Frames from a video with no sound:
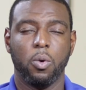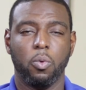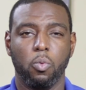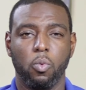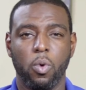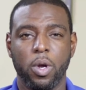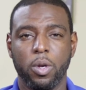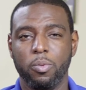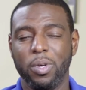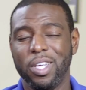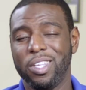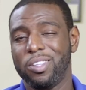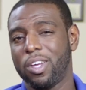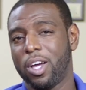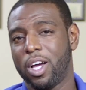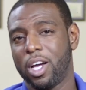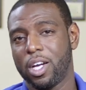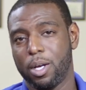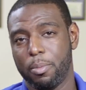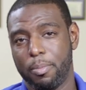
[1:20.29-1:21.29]
When we
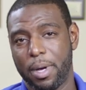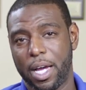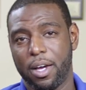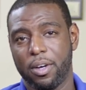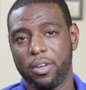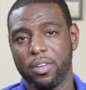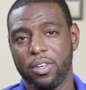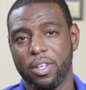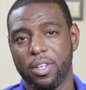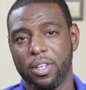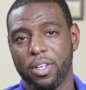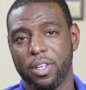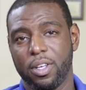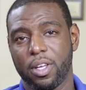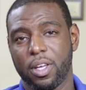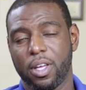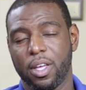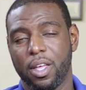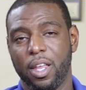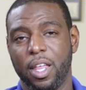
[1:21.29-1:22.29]
talk about
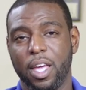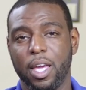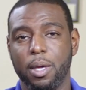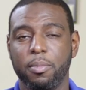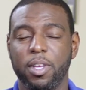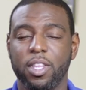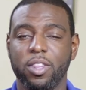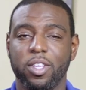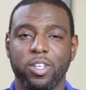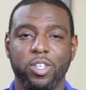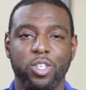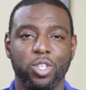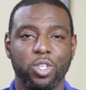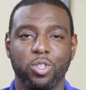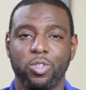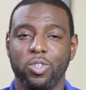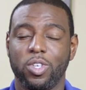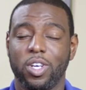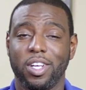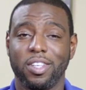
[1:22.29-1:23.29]
claiming the
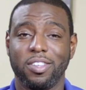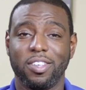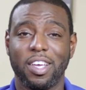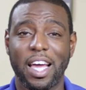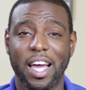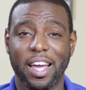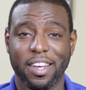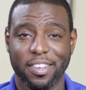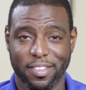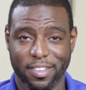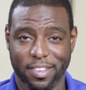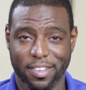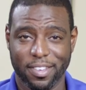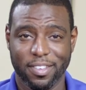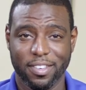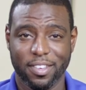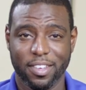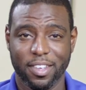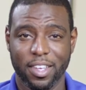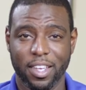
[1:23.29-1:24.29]
children on
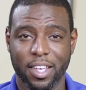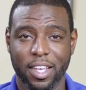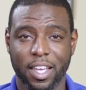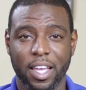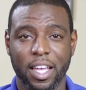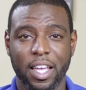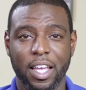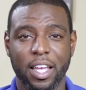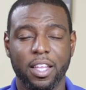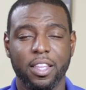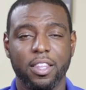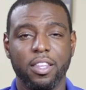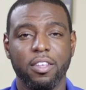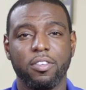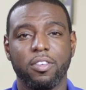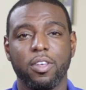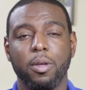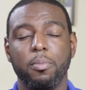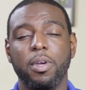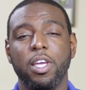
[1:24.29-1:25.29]
taxes,
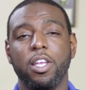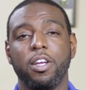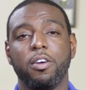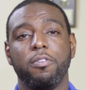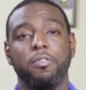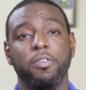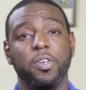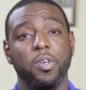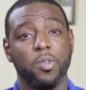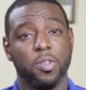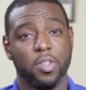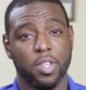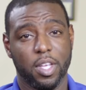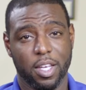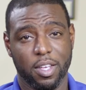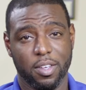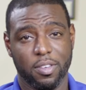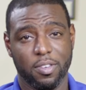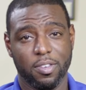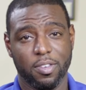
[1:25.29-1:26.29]
this could mean a few
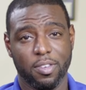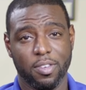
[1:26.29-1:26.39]
things.